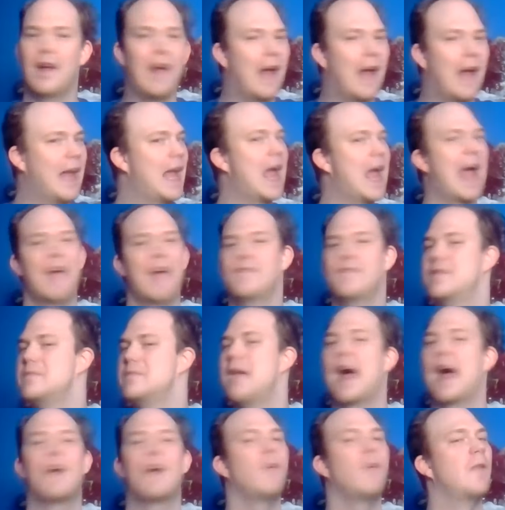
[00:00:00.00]
I have to be
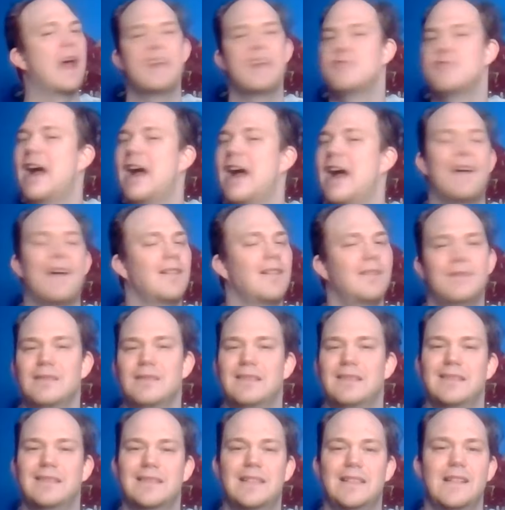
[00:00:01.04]
back on that track.
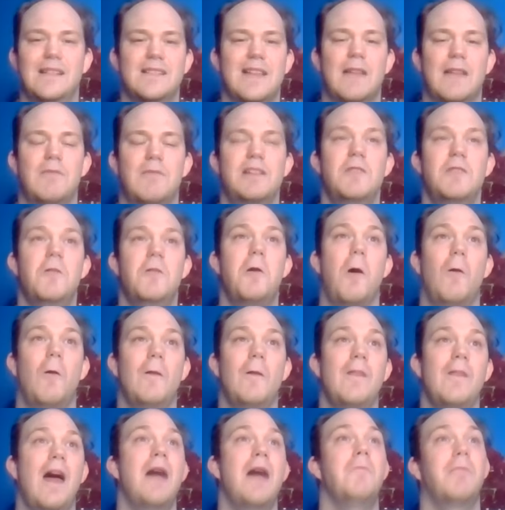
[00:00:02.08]
Because like when you go
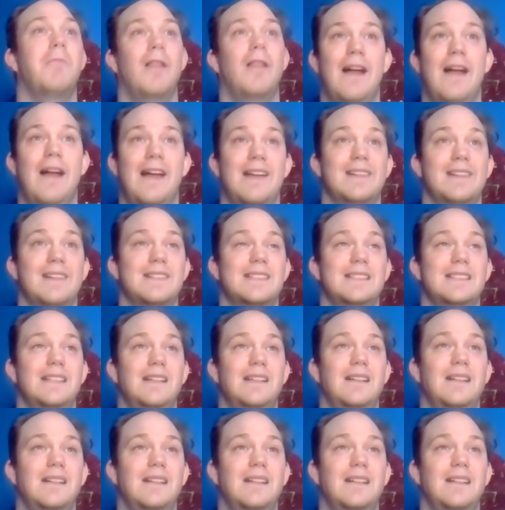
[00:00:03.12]
to that place,